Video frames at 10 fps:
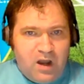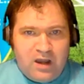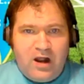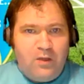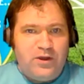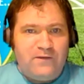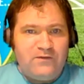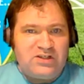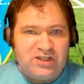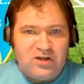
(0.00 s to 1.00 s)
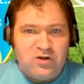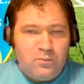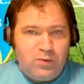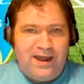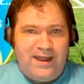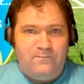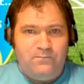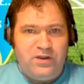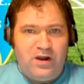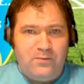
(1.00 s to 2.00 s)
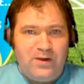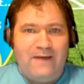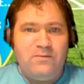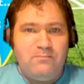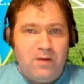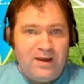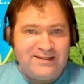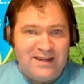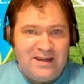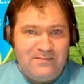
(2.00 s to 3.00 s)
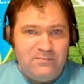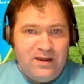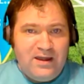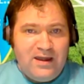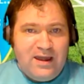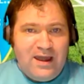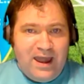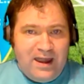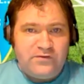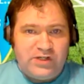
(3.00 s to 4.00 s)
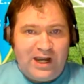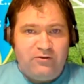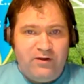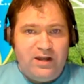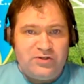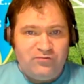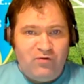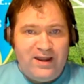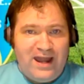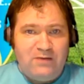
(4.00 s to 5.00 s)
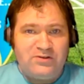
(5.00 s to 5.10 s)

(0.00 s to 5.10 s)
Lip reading: I can't think of a single player that I would have in my team ahead of Jack Grealish right now.